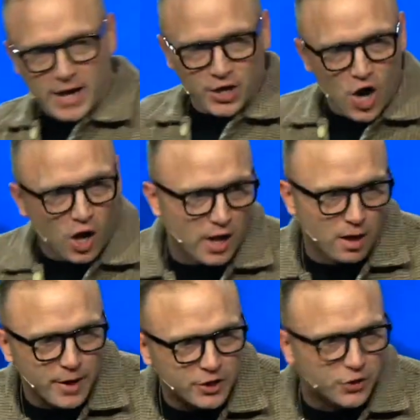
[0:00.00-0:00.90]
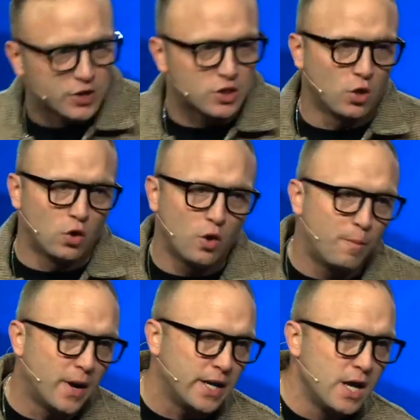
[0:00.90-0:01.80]
at Kanawha Elementary School,
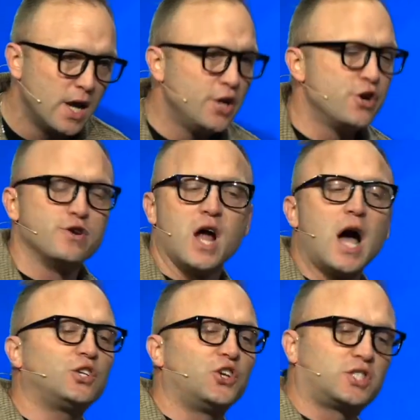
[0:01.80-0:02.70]
but you're not